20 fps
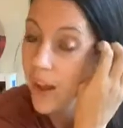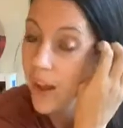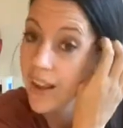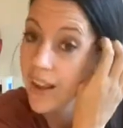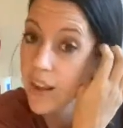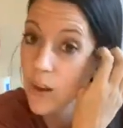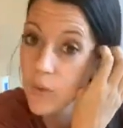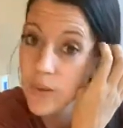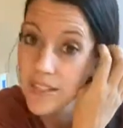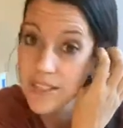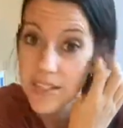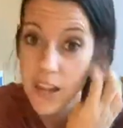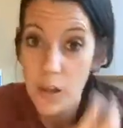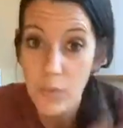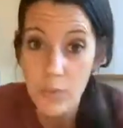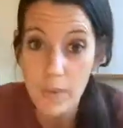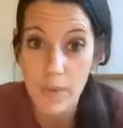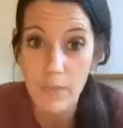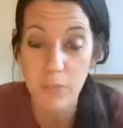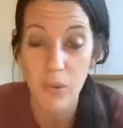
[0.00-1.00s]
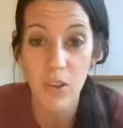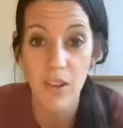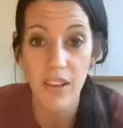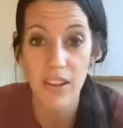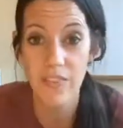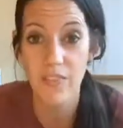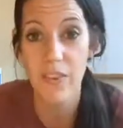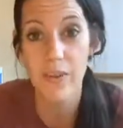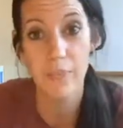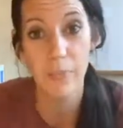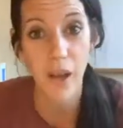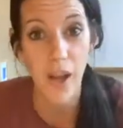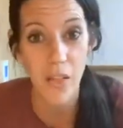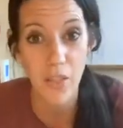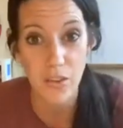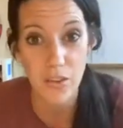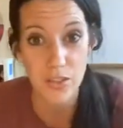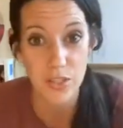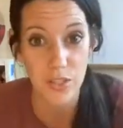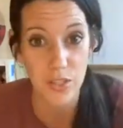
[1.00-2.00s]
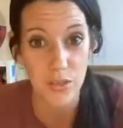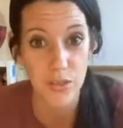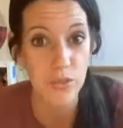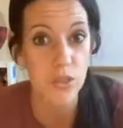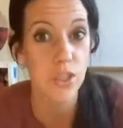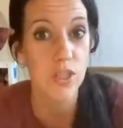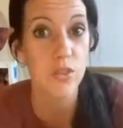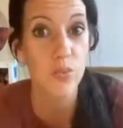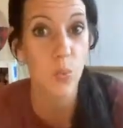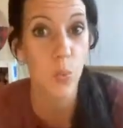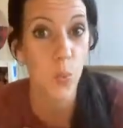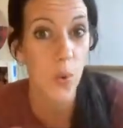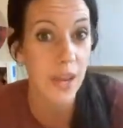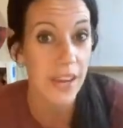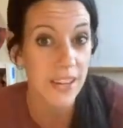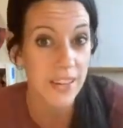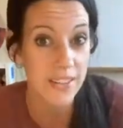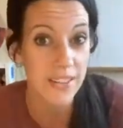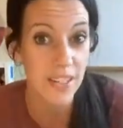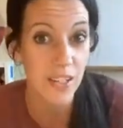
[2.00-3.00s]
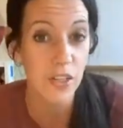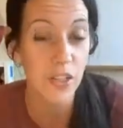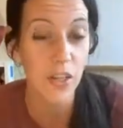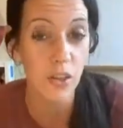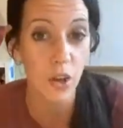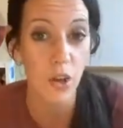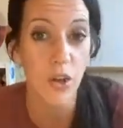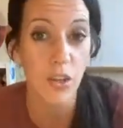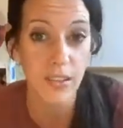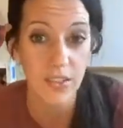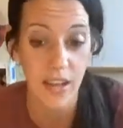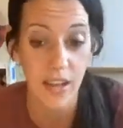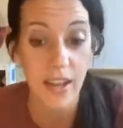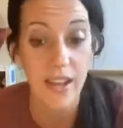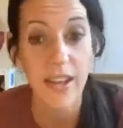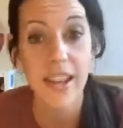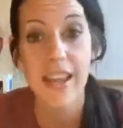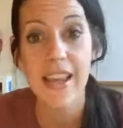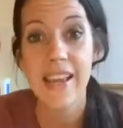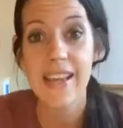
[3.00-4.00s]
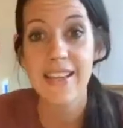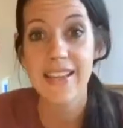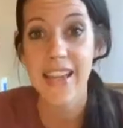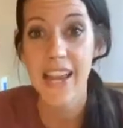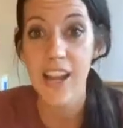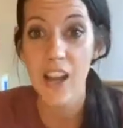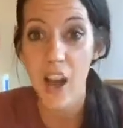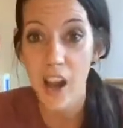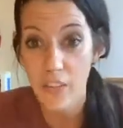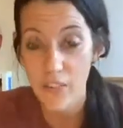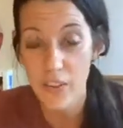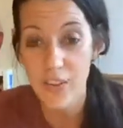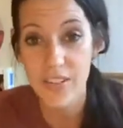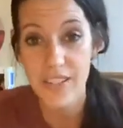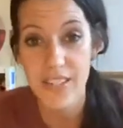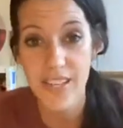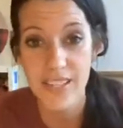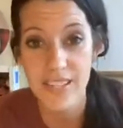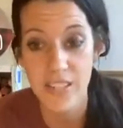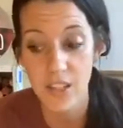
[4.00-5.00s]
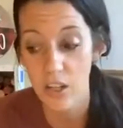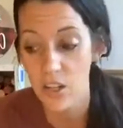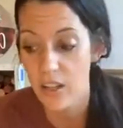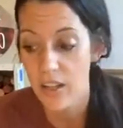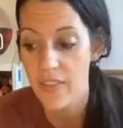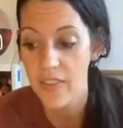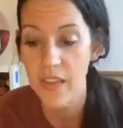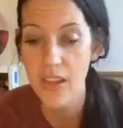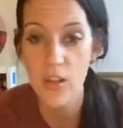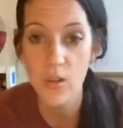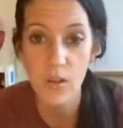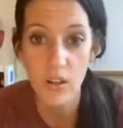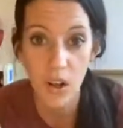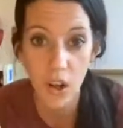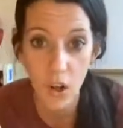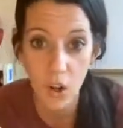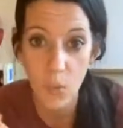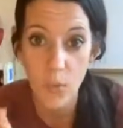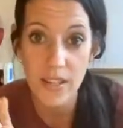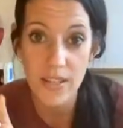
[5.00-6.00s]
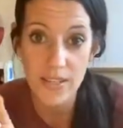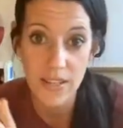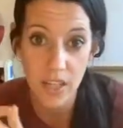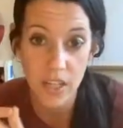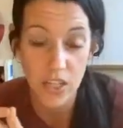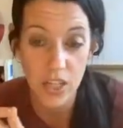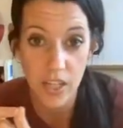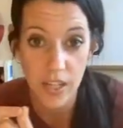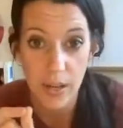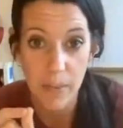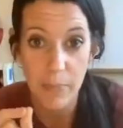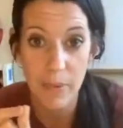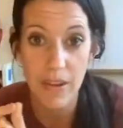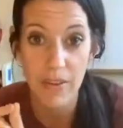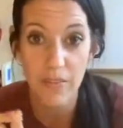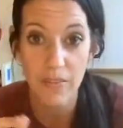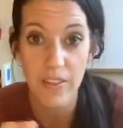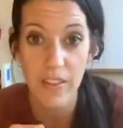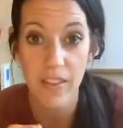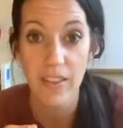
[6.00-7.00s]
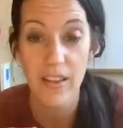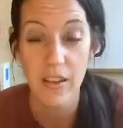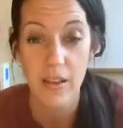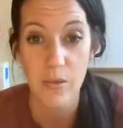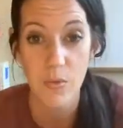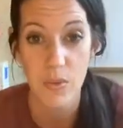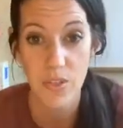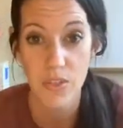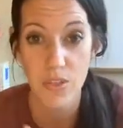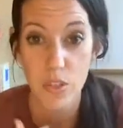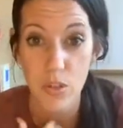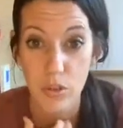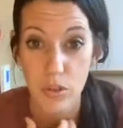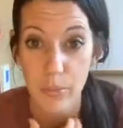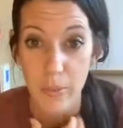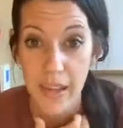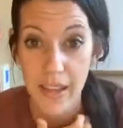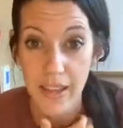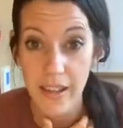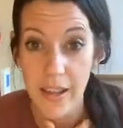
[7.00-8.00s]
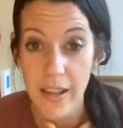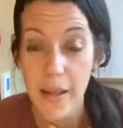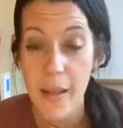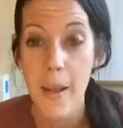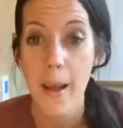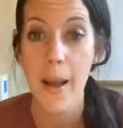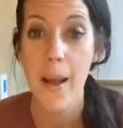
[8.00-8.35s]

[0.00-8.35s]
I always tell people, if it bothers you, just wait until you're all done, take off your stencil, and then you can always touch it up and fill it in with a toothpick.